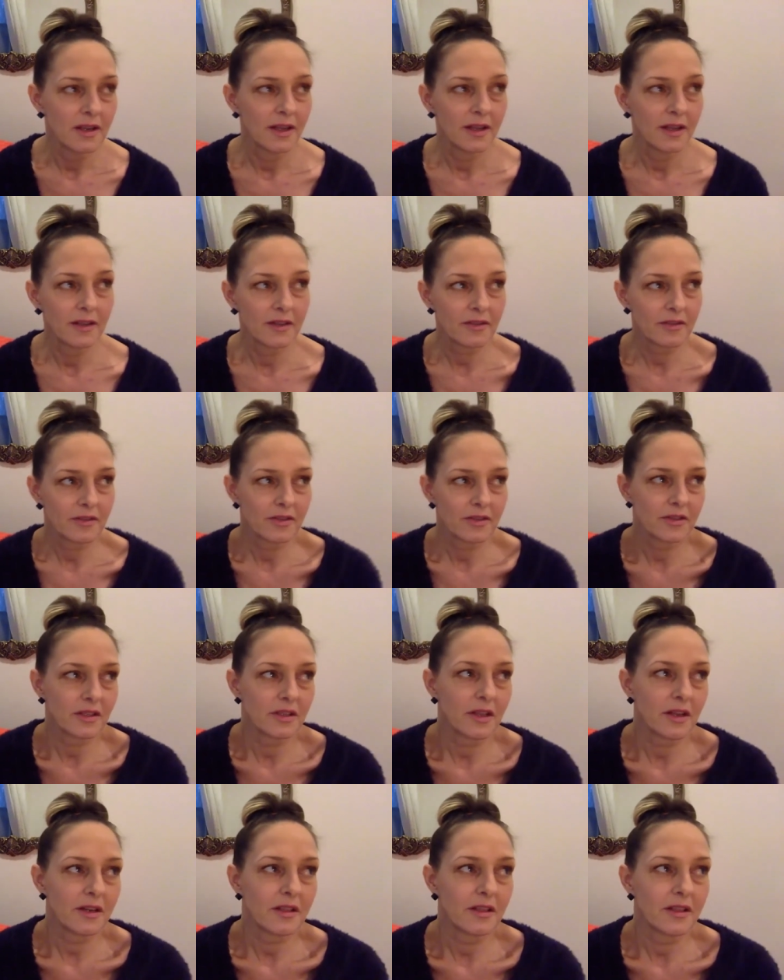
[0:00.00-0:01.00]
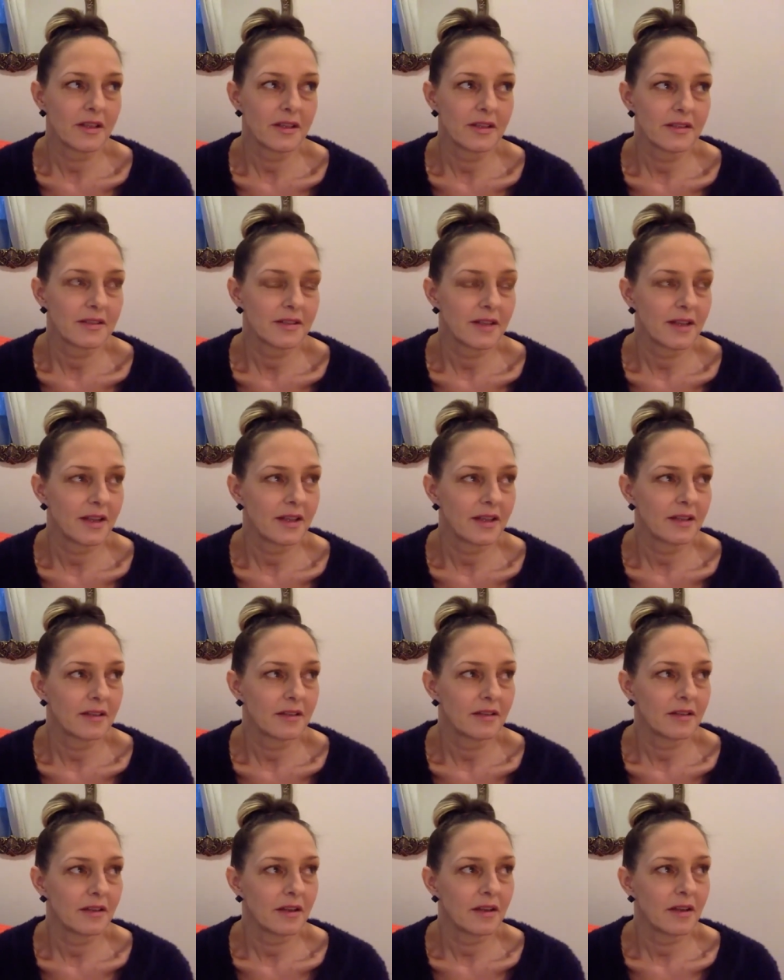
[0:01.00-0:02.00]
There's a lot of things that
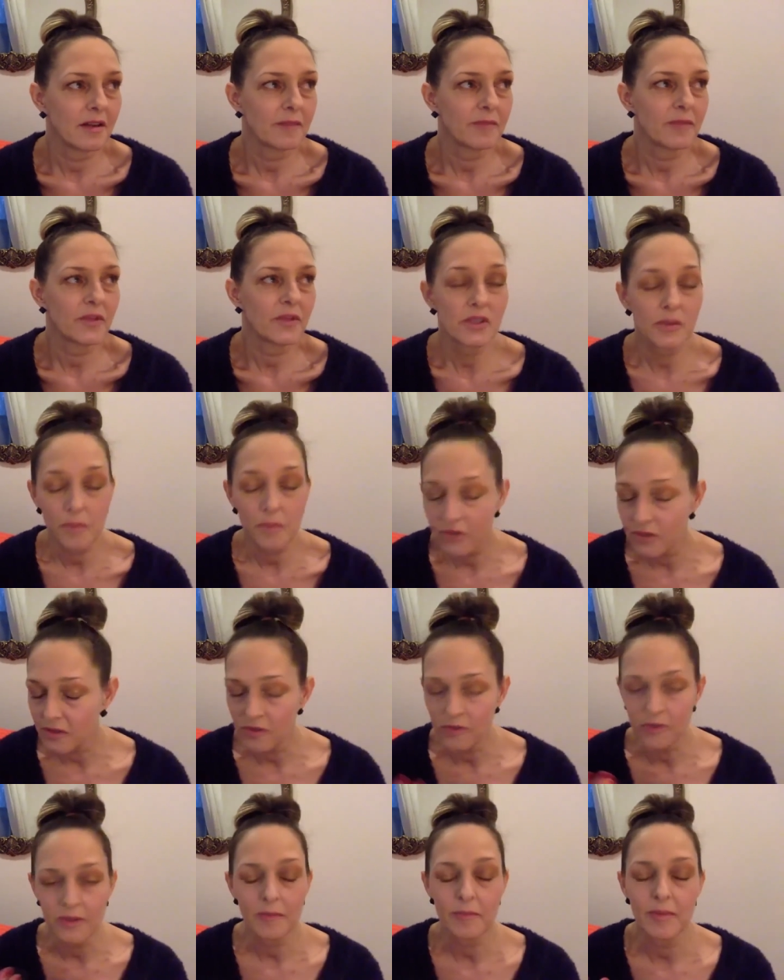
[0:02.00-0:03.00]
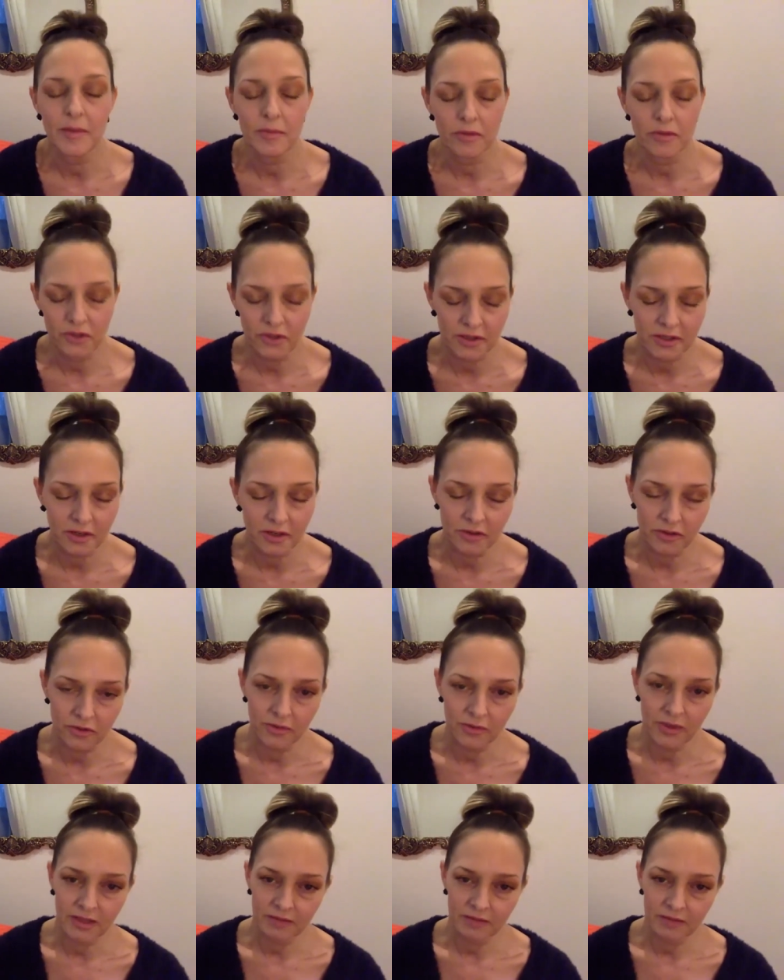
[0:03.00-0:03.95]
you're supposed to do that people just aren't doing.